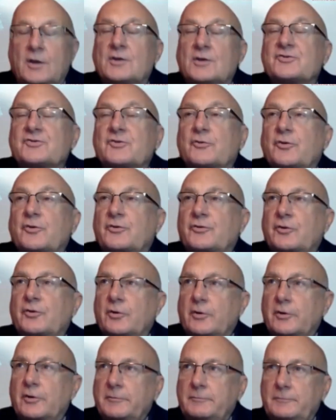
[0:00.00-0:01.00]
So the
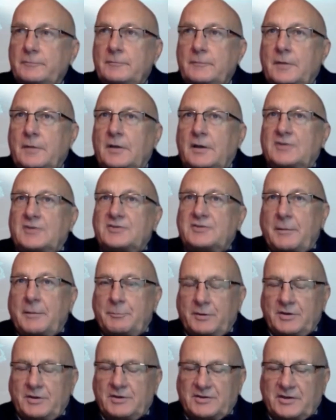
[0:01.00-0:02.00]
third step
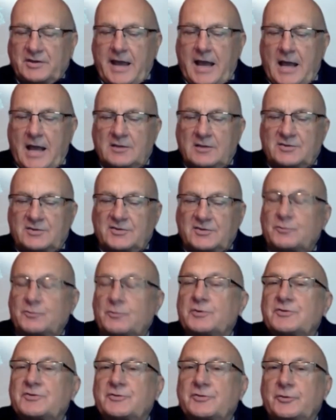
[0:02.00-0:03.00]
in this analysis
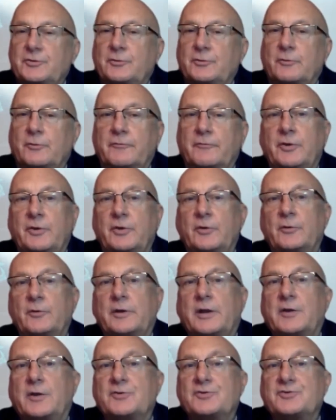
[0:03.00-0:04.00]
was to review and
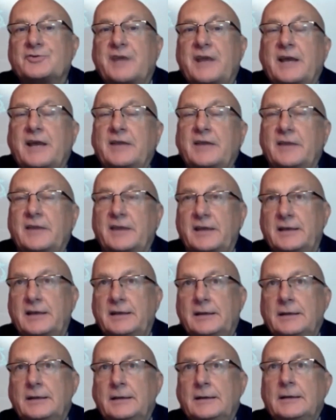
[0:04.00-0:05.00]
understand the
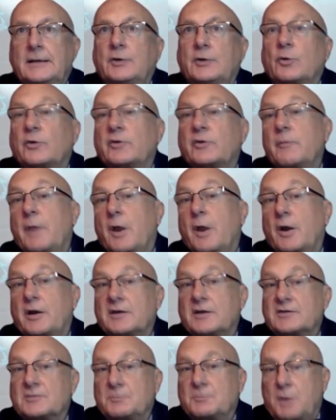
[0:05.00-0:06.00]
North
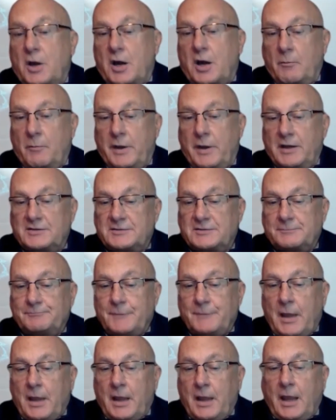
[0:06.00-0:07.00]
American supplier base.
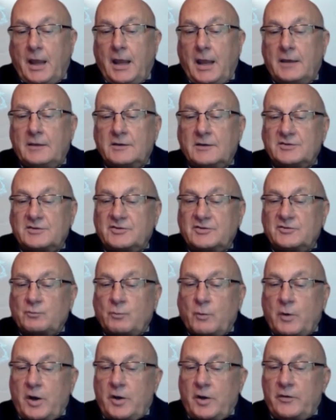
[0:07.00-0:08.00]
And this is
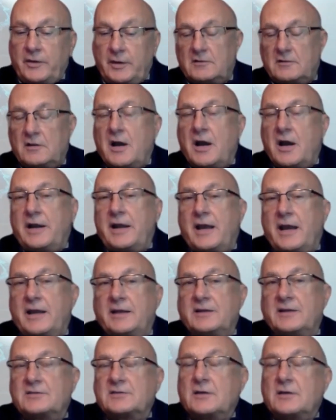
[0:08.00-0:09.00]
where the client had
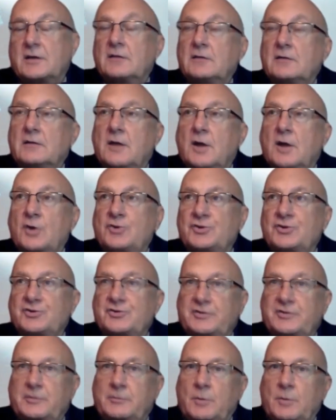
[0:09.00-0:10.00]
its
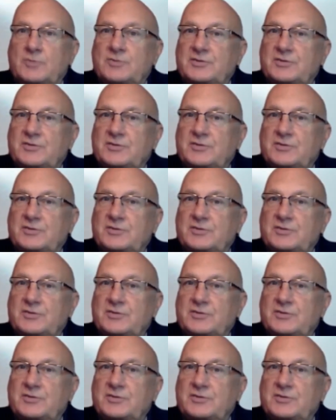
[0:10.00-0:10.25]
largest and most